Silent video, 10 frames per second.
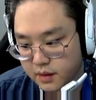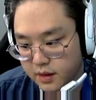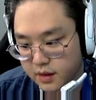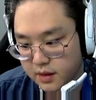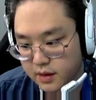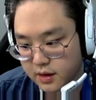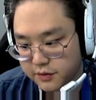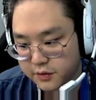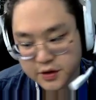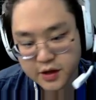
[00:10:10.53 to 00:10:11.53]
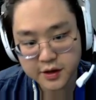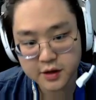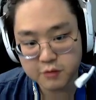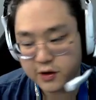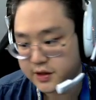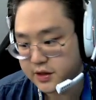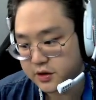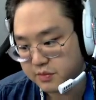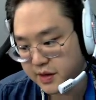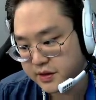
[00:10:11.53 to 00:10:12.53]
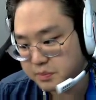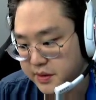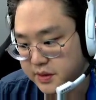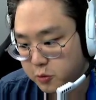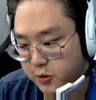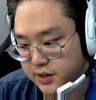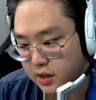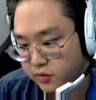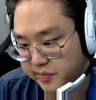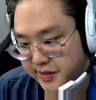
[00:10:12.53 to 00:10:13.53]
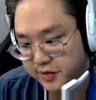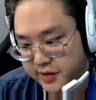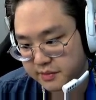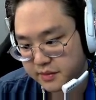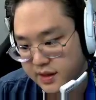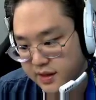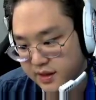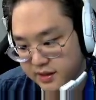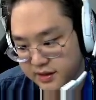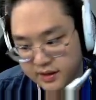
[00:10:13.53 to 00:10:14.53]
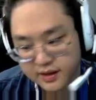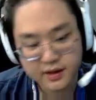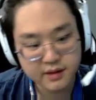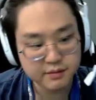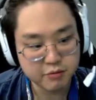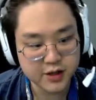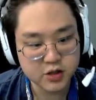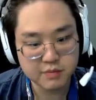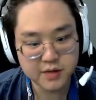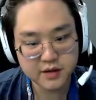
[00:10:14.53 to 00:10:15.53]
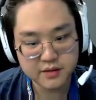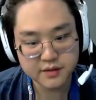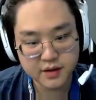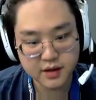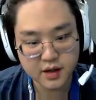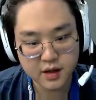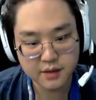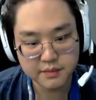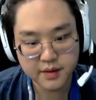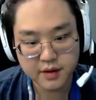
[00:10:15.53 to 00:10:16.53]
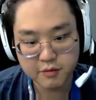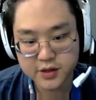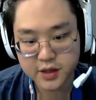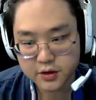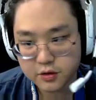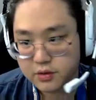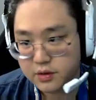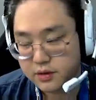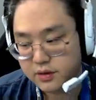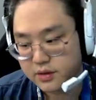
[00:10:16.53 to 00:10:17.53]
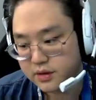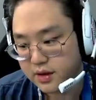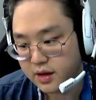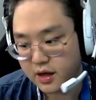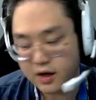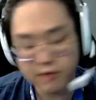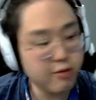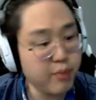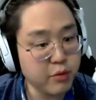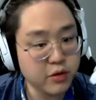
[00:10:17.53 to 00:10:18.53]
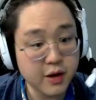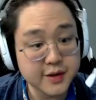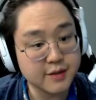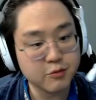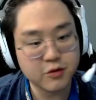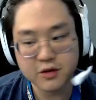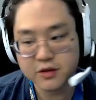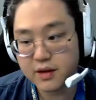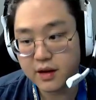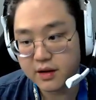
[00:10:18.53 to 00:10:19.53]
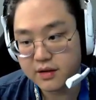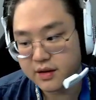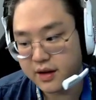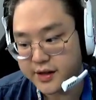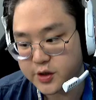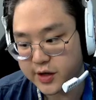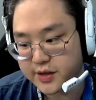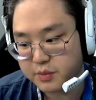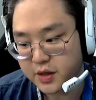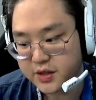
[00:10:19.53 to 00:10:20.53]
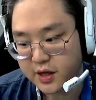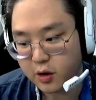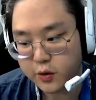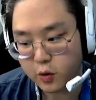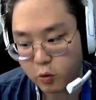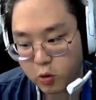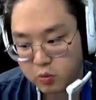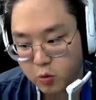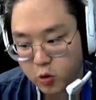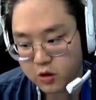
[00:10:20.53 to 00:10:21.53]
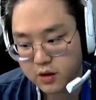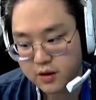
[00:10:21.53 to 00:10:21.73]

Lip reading: there's nothing really to do. My support is hovering me so I can pressure a bit, which I do. And remember the concept where I trade as much health or more